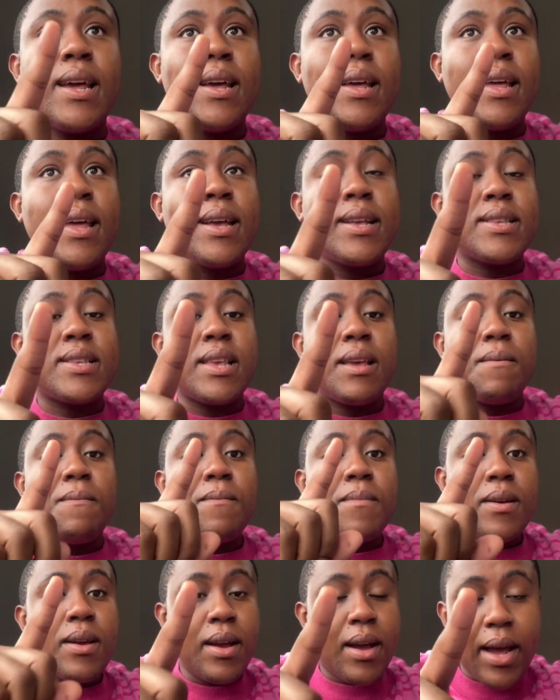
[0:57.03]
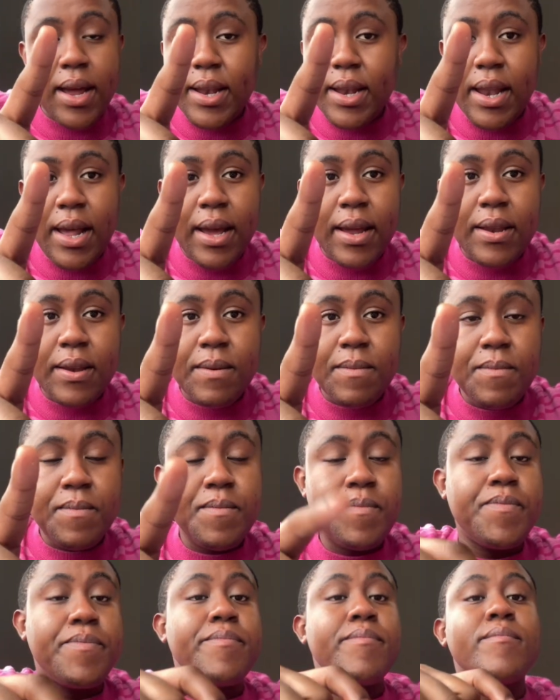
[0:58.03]
exam guideline.
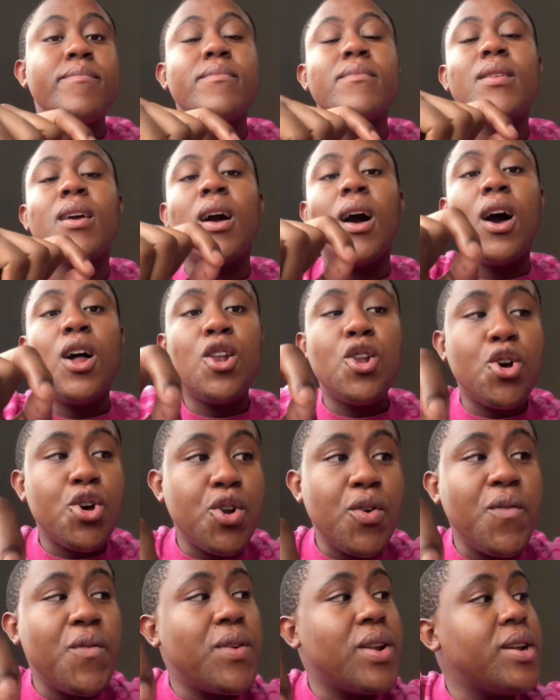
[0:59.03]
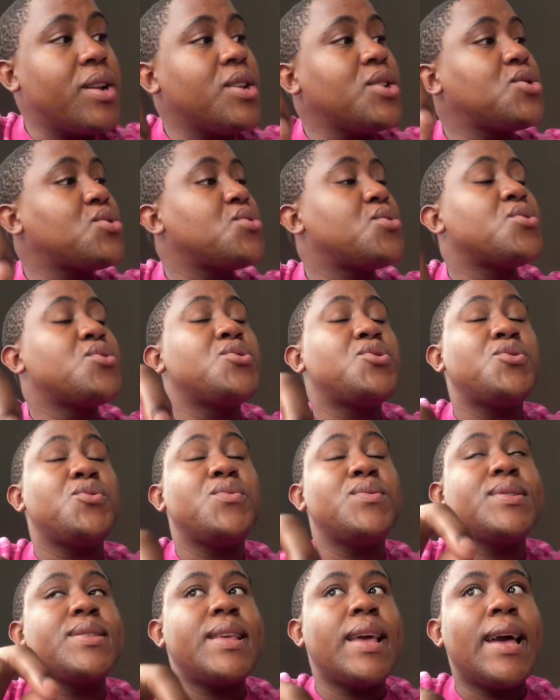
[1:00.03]
A lot of learners do not
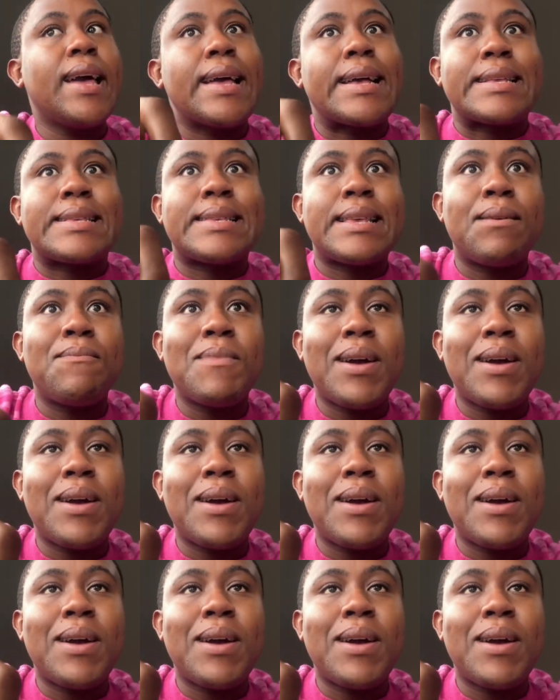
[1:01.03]
use their exam